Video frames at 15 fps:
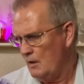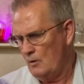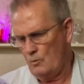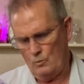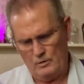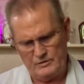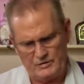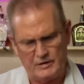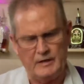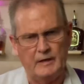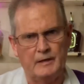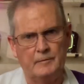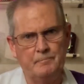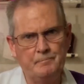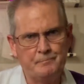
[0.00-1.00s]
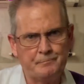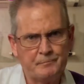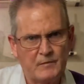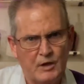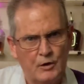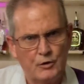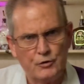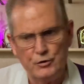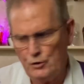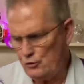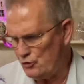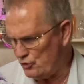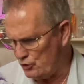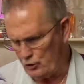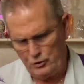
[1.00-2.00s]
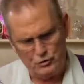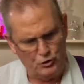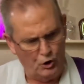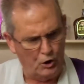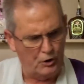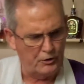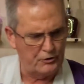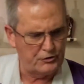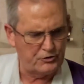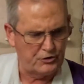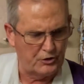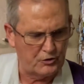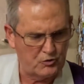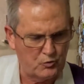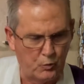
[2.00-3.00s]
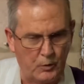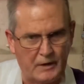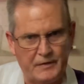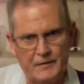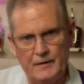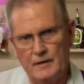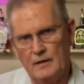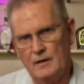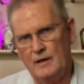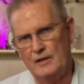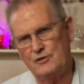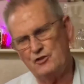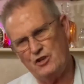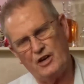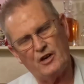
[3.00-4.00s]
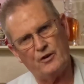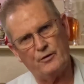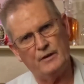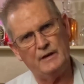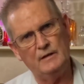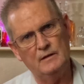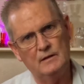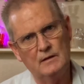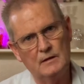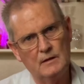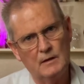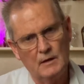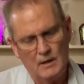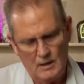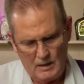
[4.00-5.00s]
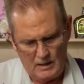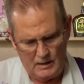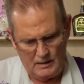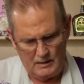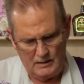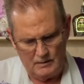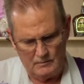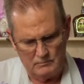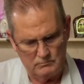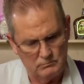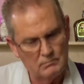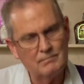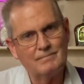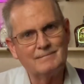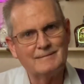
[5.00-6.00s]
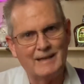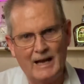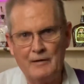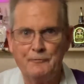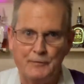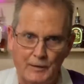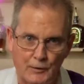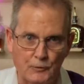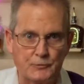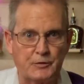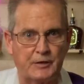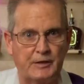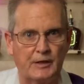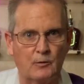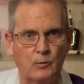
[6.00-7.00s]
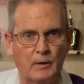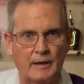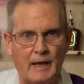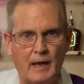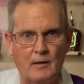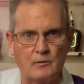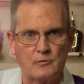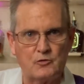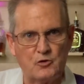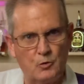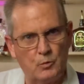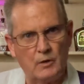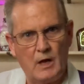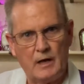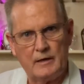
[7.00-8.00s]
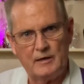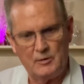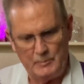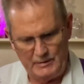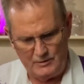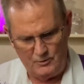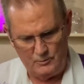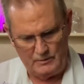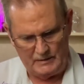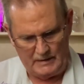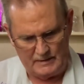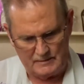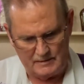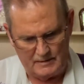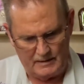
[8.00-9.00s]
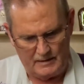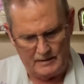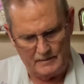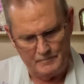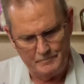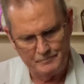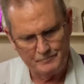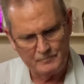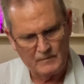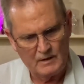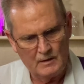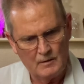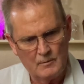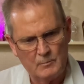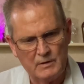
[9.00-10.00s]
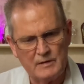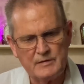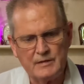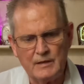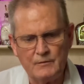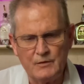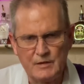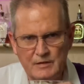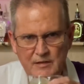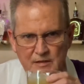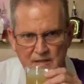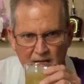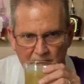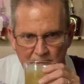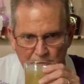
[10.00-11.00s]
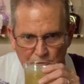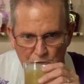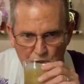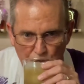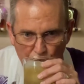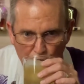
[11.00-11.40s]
Once again, you should garnish this with a cherry. I failed to get one out, so we're not going to be doing that today. Let's give this a taste.